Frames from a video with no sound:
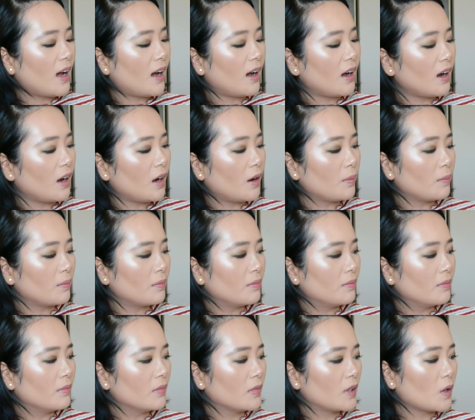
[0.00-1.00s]

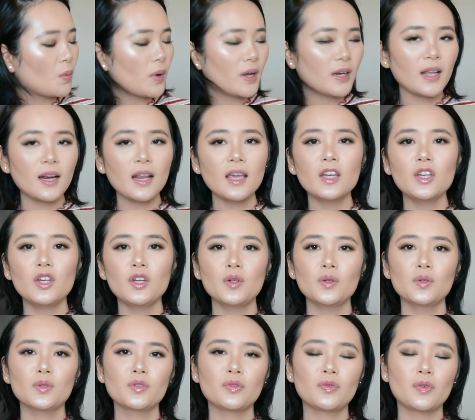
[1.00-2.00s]
Um, the one that I
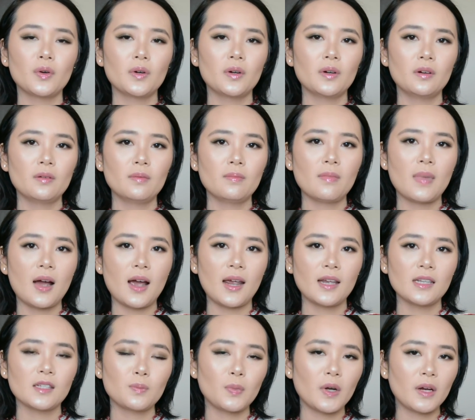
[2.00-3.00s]
use for
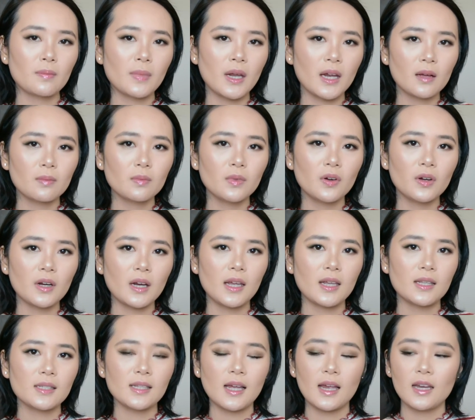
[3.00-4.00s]
my spring makeup look
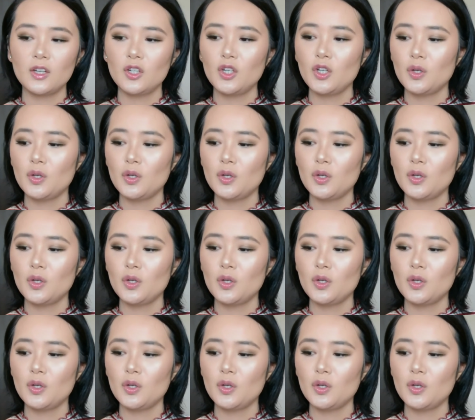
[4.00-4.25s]
is I